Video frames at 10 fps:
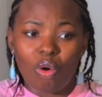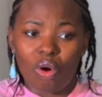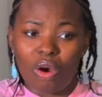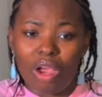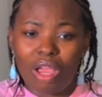
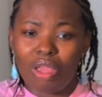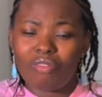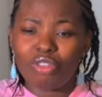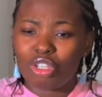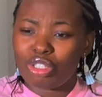or
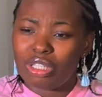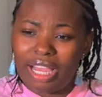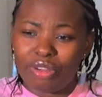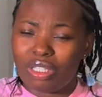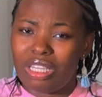even just
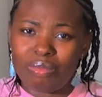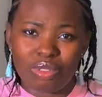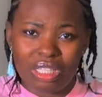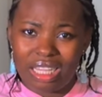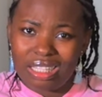like your
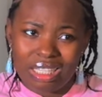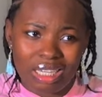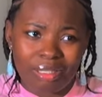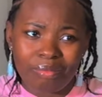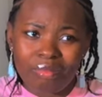table
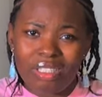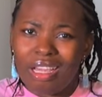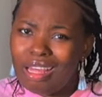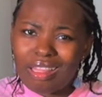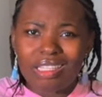setting,
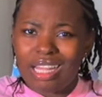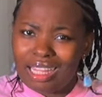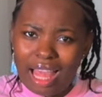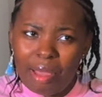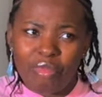things
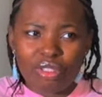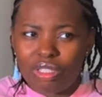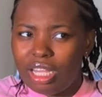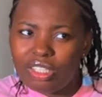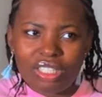like that.
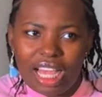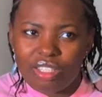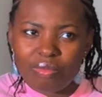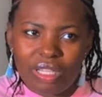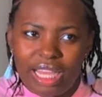There just
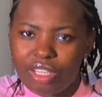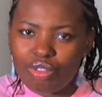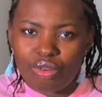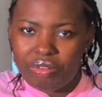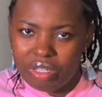has to be like a
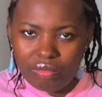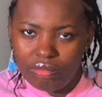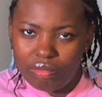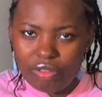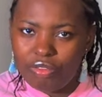story
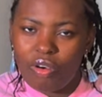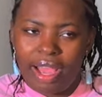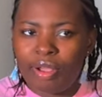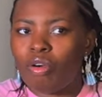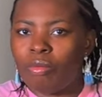before
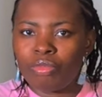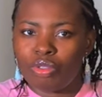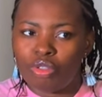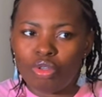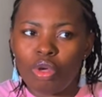I come
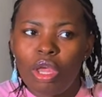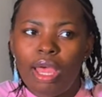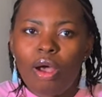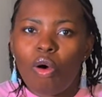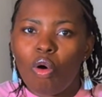to you,
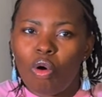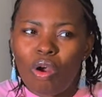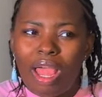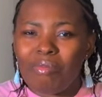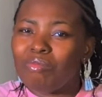
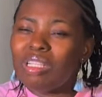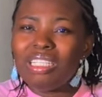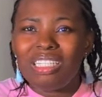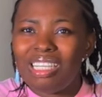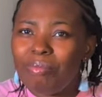or I'm
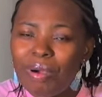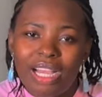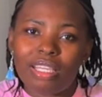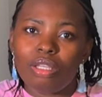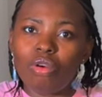literally
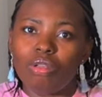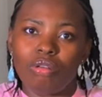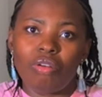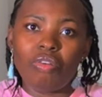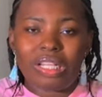banking
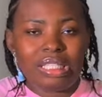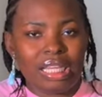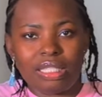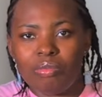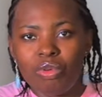on great
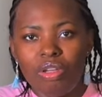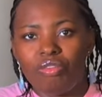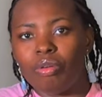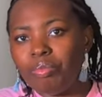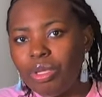testimony
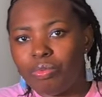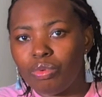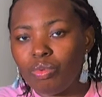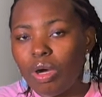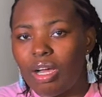from
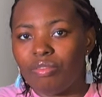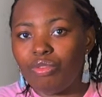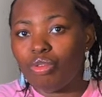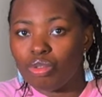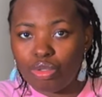people who have
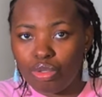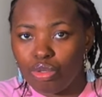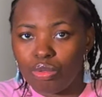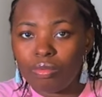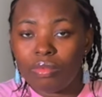used
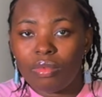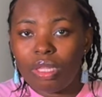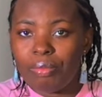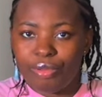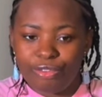you
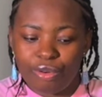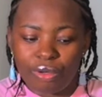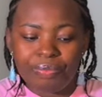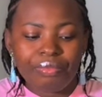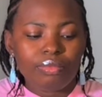before.